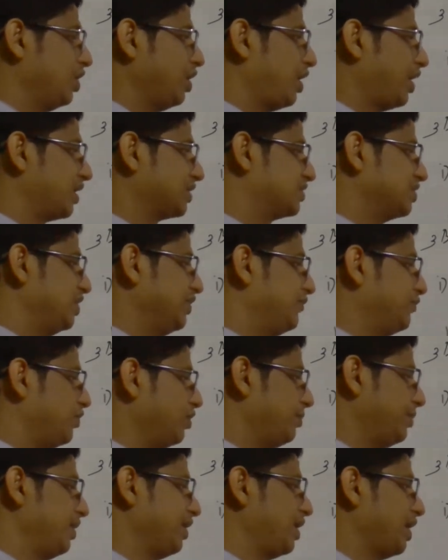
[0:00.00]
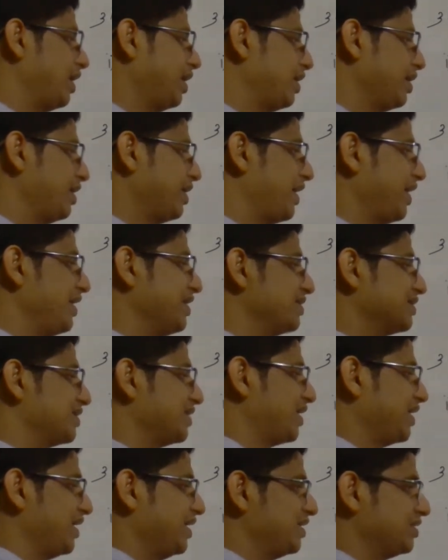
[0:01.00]
actually forming and nitrogen
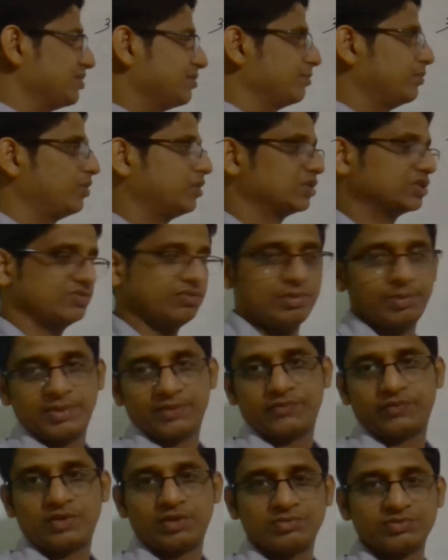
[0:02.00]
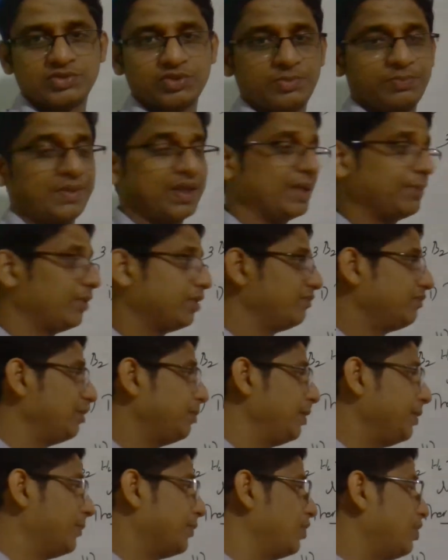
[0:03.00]
and hydrogen bonds will be formed. So pi bond will
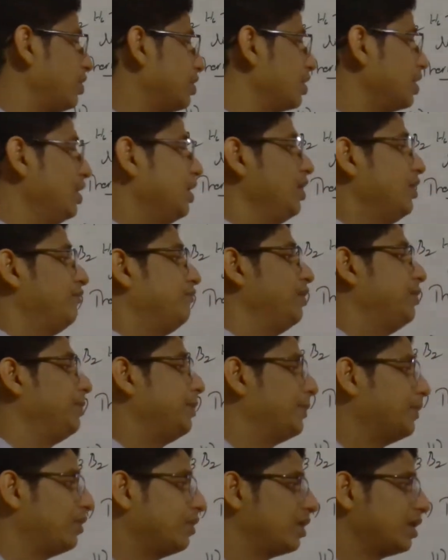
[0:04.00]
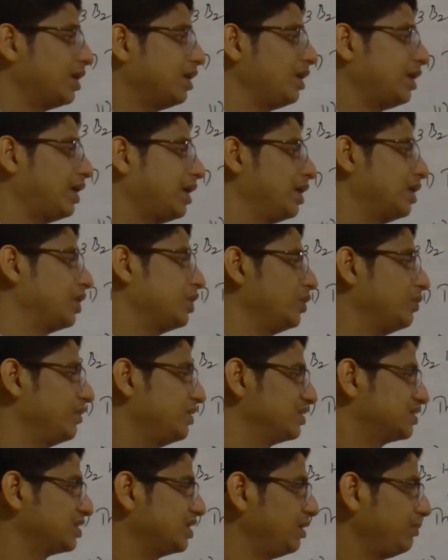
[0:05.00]
be broken and you
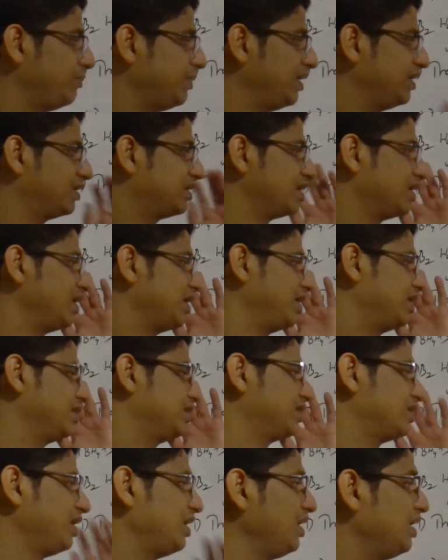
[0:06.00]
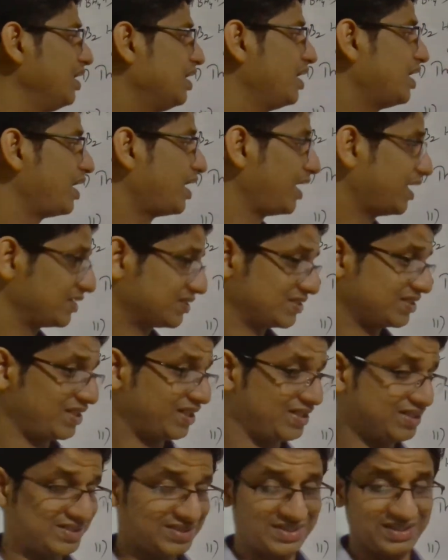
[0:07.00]
will see
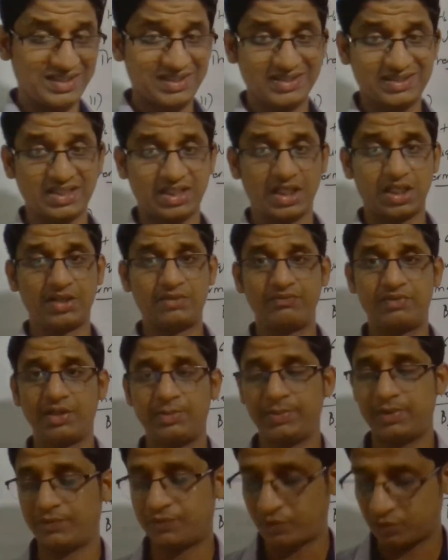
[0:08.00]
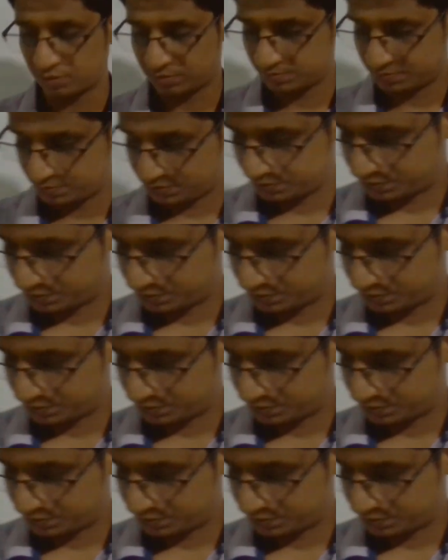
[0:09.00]
B3N3H9Cl3 will be formed.